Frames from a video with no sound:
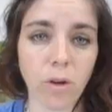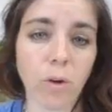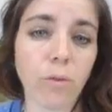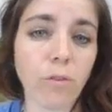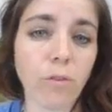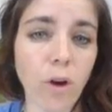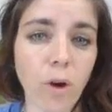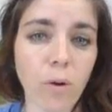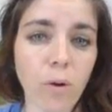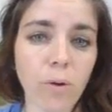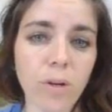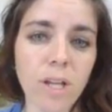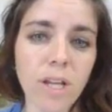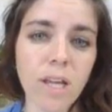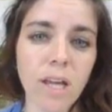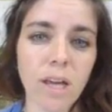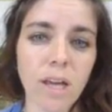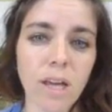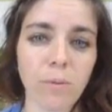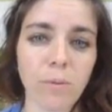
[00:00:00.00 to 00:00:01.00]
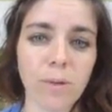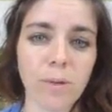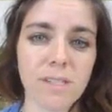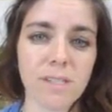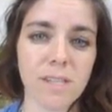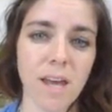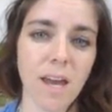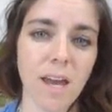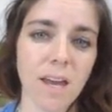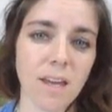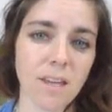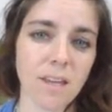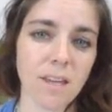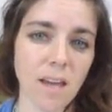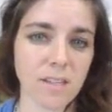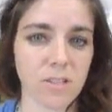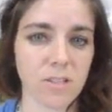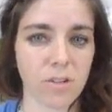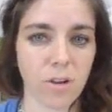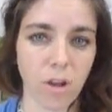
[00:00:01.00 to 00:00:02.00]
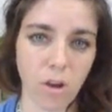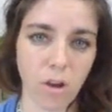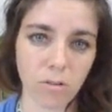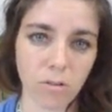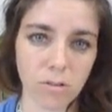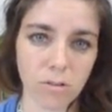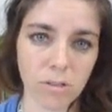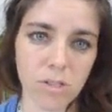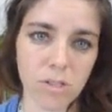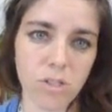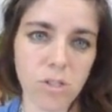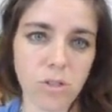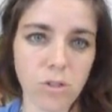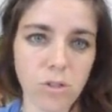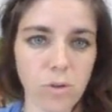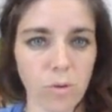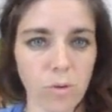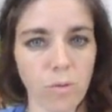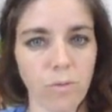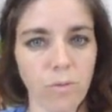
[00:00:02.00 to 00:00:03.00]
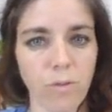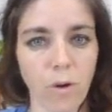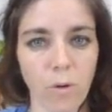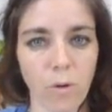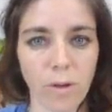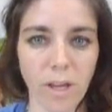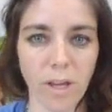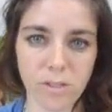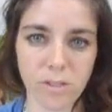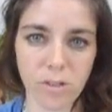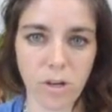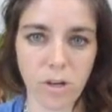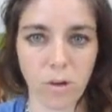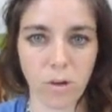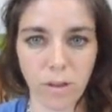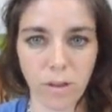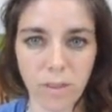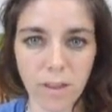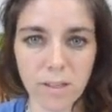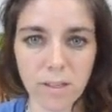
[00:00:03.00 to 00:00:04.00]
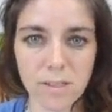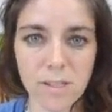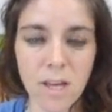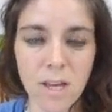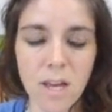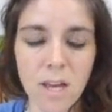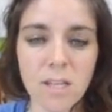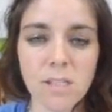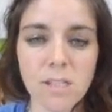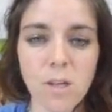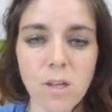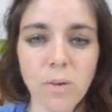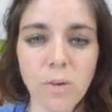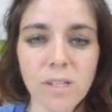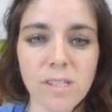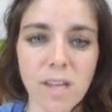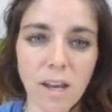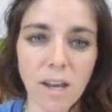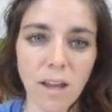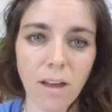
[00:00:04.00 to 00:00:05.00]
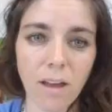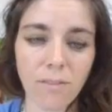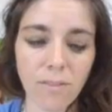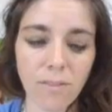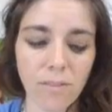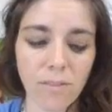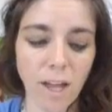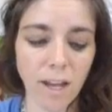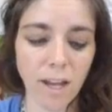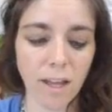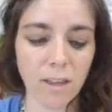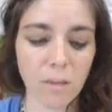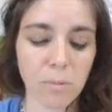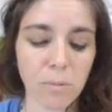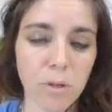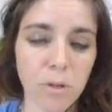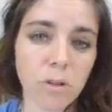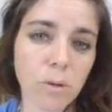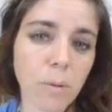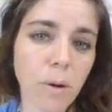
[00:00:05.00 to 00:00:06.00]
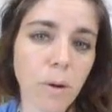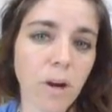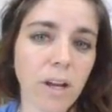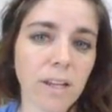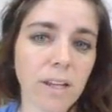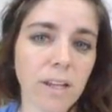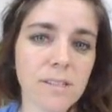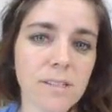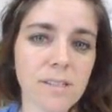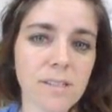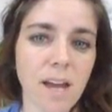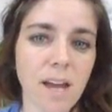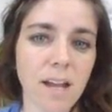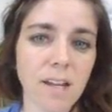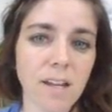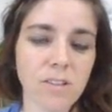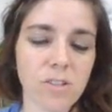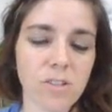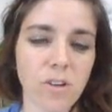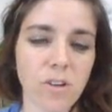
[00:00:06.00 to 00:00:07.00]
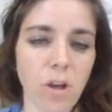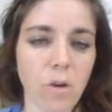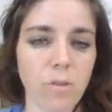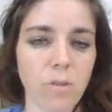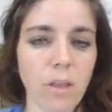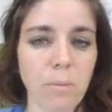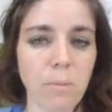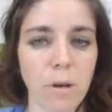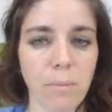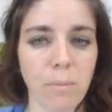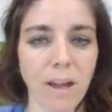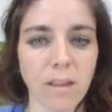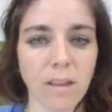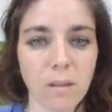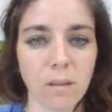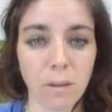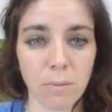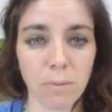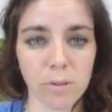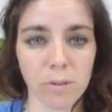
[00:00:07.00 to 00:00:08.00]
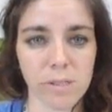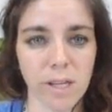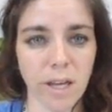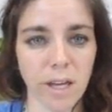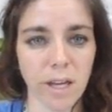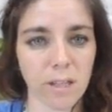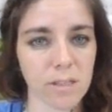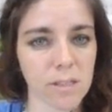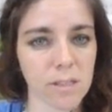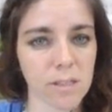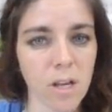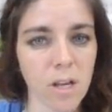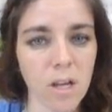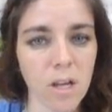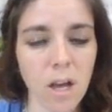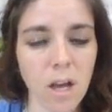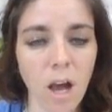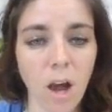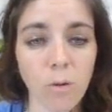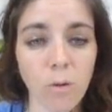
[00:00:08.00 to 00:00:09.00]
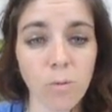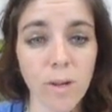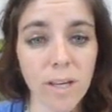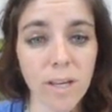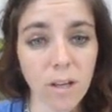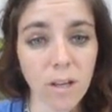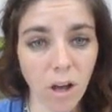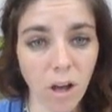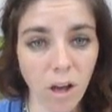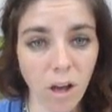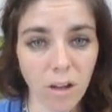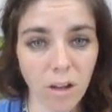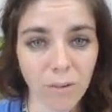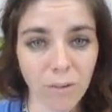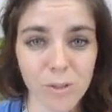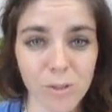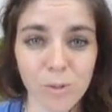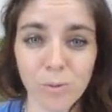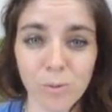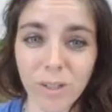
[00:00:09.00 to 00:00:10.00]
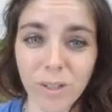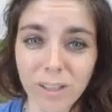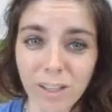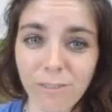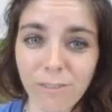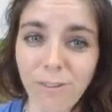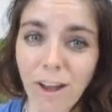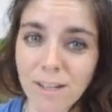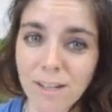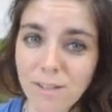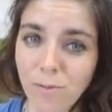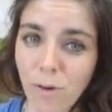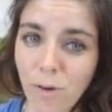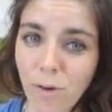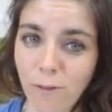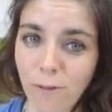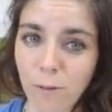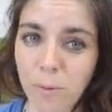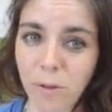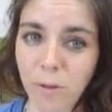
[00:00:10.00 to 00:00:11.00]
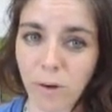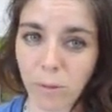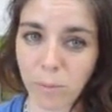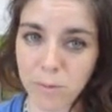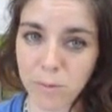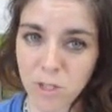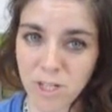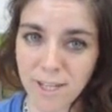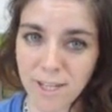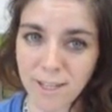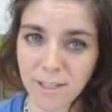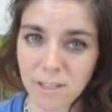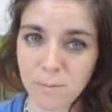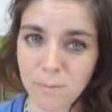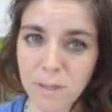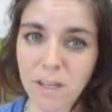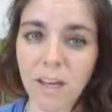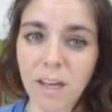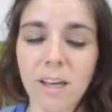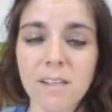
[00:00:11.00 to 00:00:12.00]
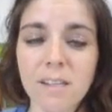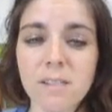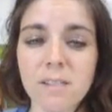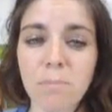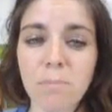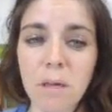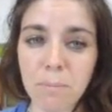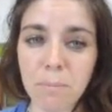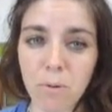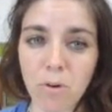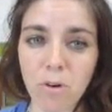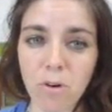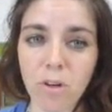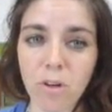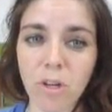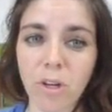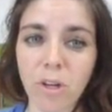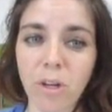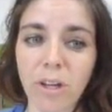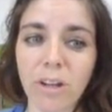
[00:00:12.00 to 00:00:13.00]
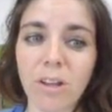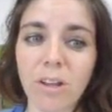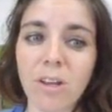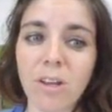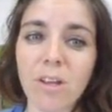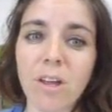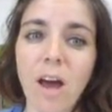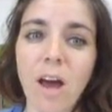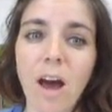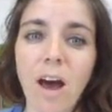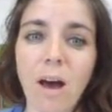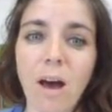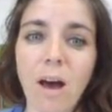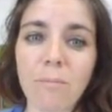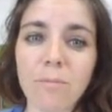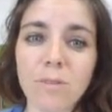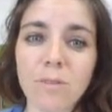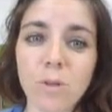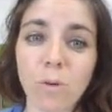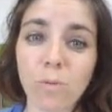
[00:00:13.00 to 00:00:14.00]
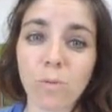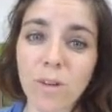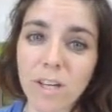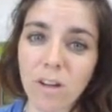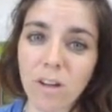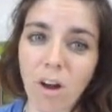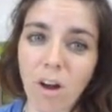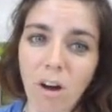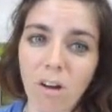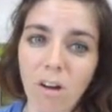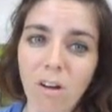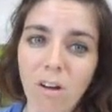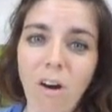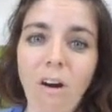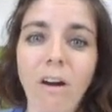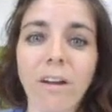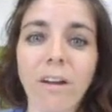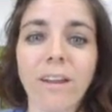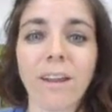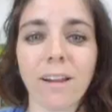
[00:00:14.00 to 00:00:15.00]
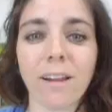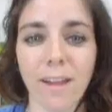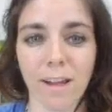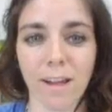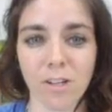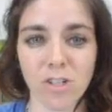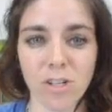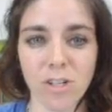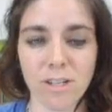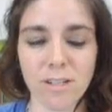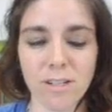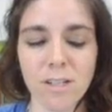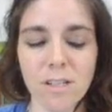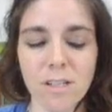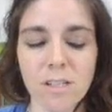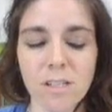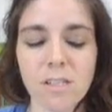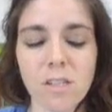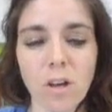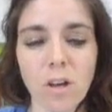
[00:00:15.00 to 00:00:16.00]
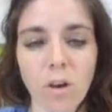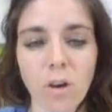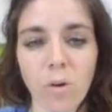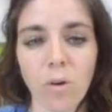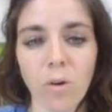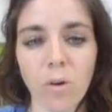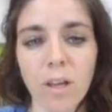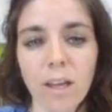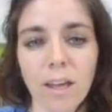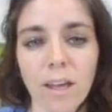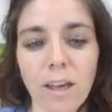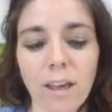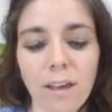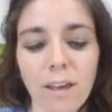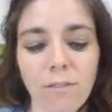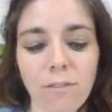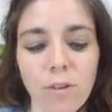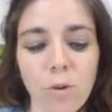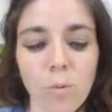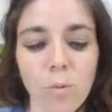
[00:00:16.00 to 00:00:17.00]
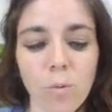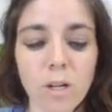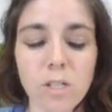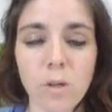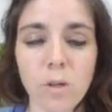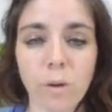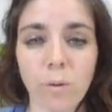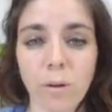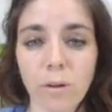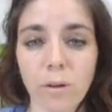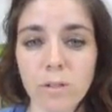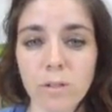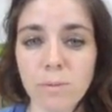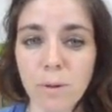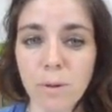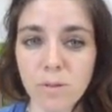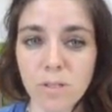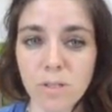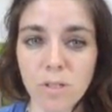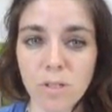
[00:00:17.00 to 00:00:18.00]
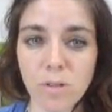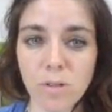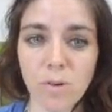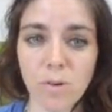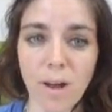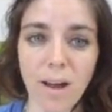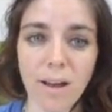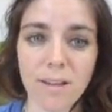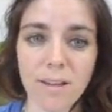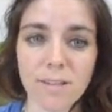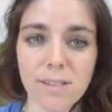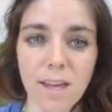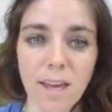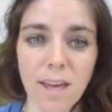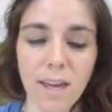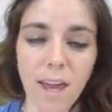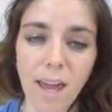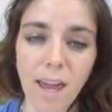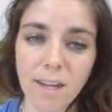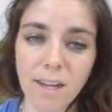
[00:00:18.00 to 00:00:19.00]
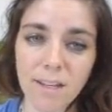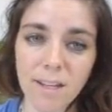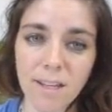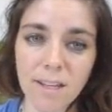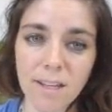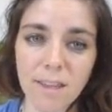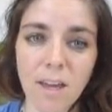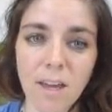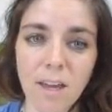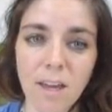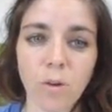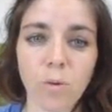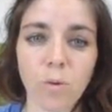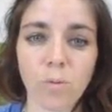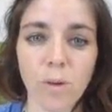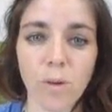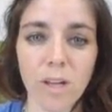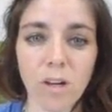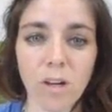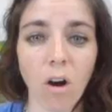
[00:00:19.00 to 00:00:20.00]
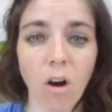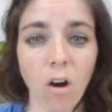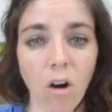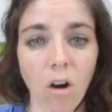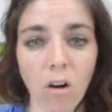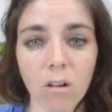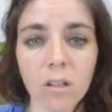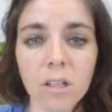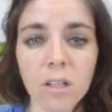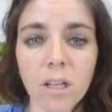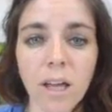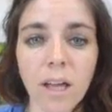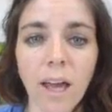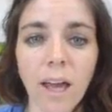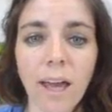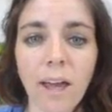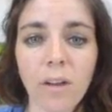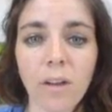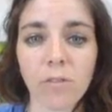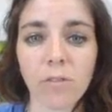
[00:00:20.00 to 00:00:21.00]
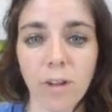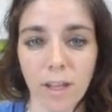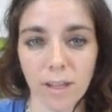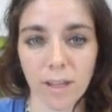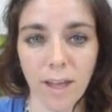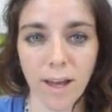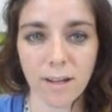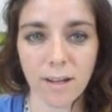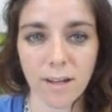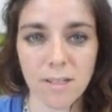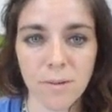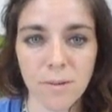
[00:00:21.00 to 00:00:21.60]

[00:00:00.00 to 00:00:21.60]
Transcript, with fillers: vote, it would say yes or no. Do you vote yes or no on this? So instead of letting the political parties decide yes or no, they put it back in the people's hands a recall was a really effective one for political machines because people could um, do a recall on an election. So if you weren't doing what you were supposed to as a candidate, they could recall and reelect.